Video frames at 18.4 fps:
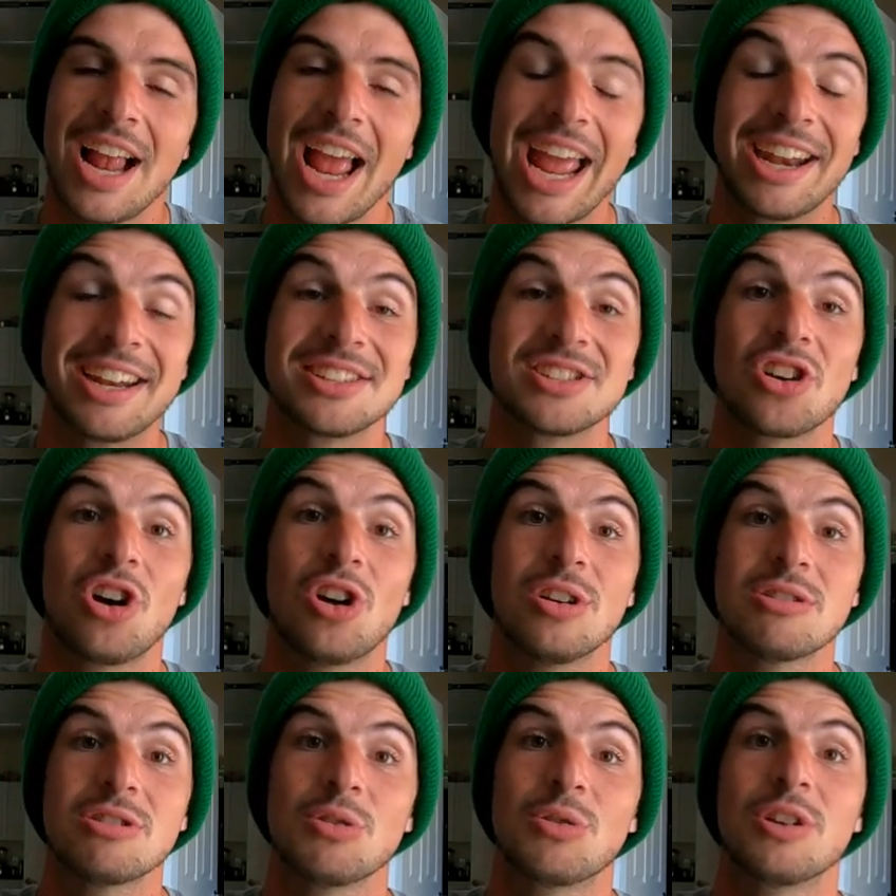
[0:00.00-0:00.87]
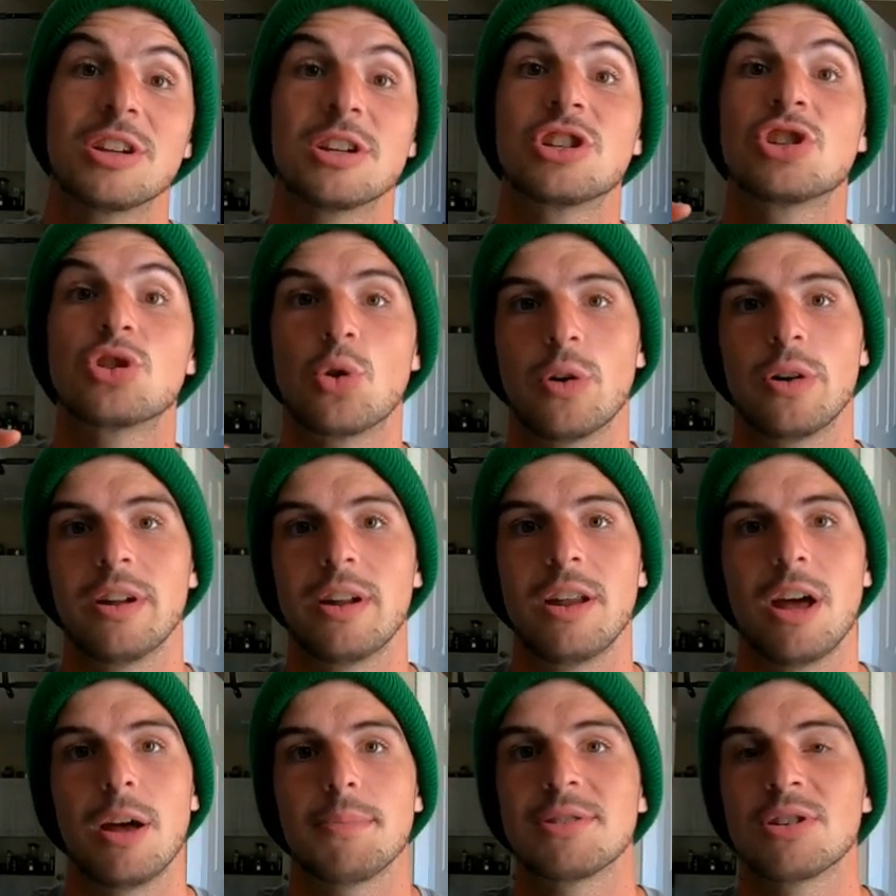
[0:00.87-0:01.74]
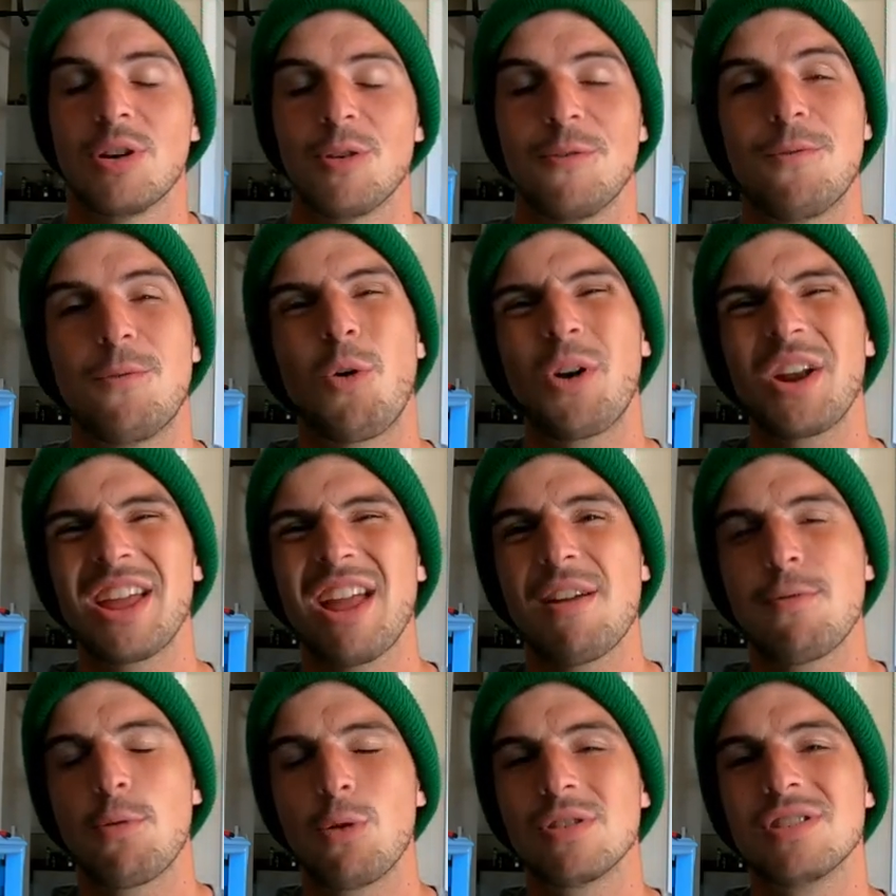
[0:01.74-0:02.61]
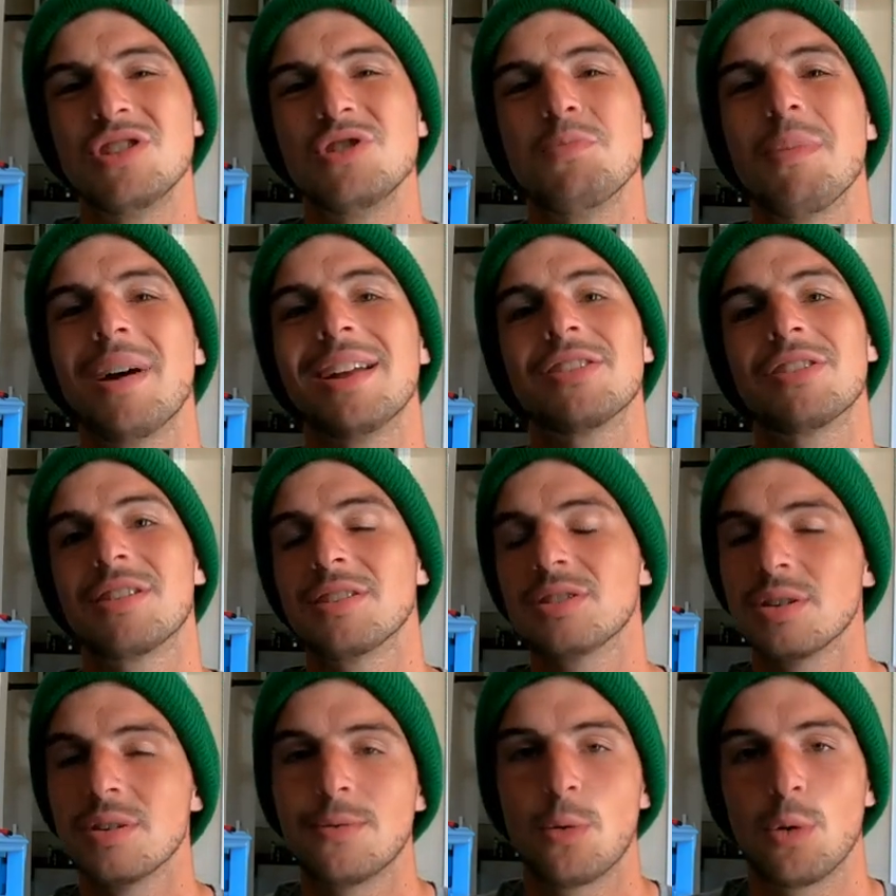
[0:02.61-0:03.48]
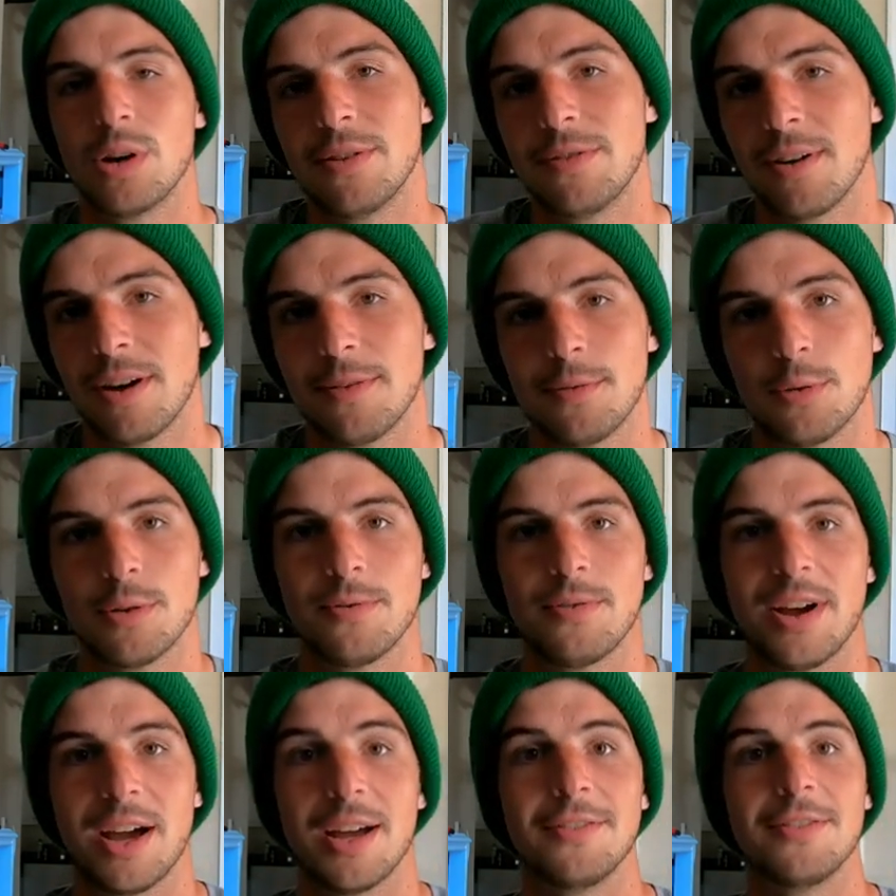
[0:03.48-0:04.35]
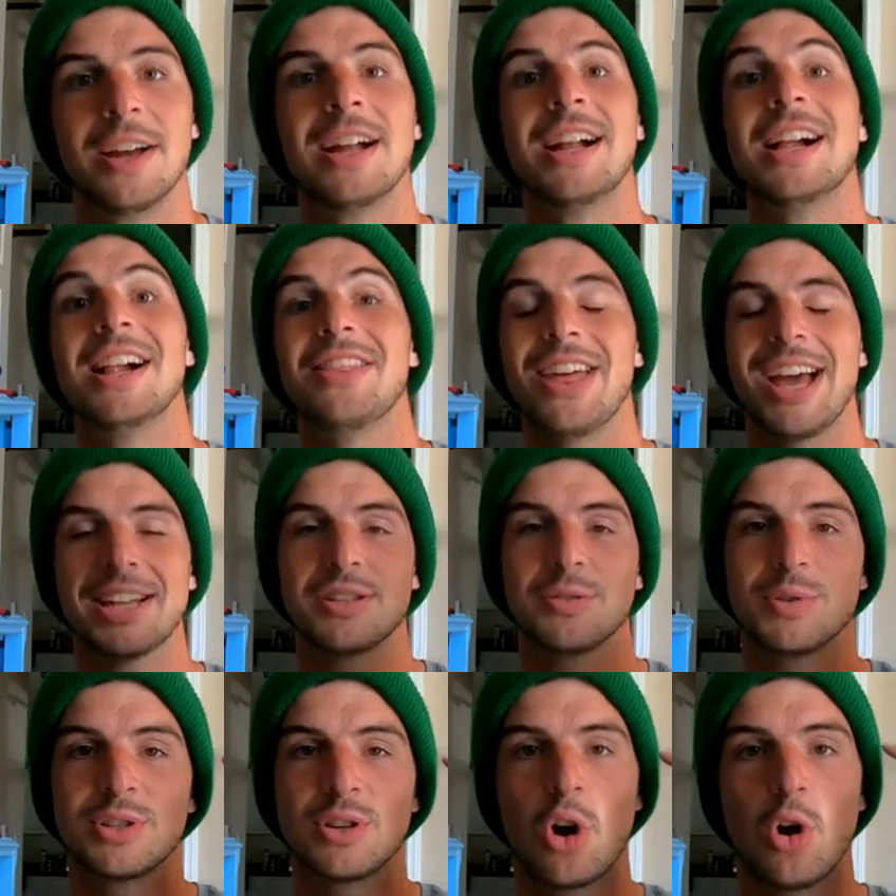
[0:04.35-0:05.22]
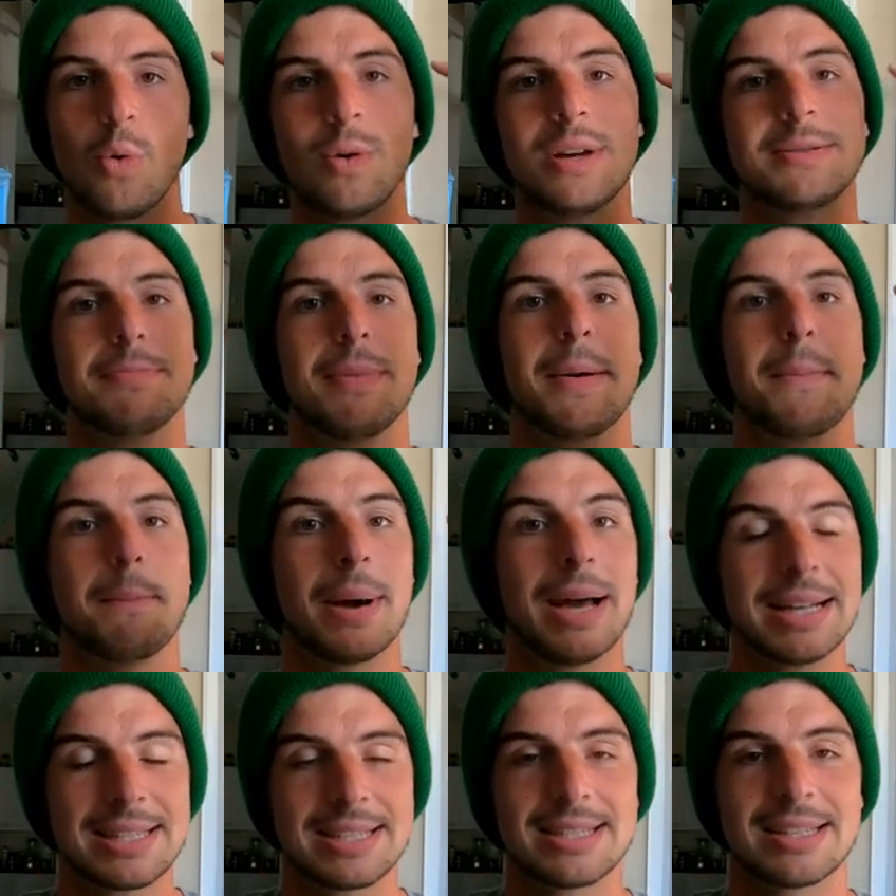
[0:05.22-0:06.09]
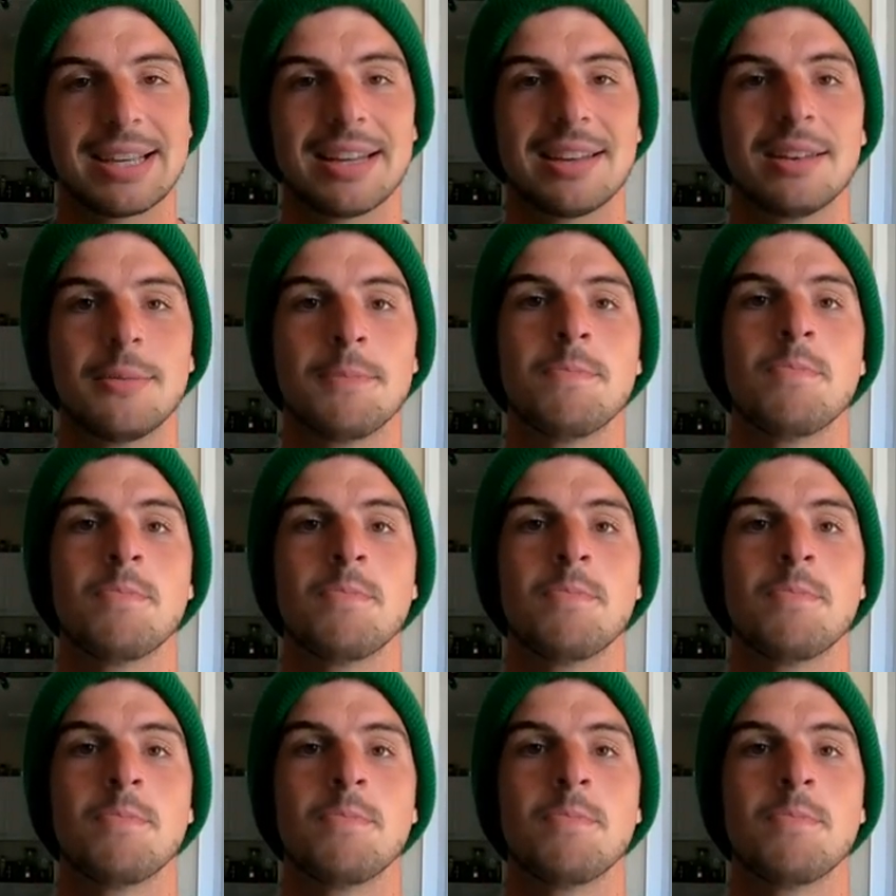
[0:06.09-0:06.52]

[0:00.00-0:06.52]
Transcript: and it's also going to shorten it up so 48 4 2 might turn into a 45 4 5 that was always my mindset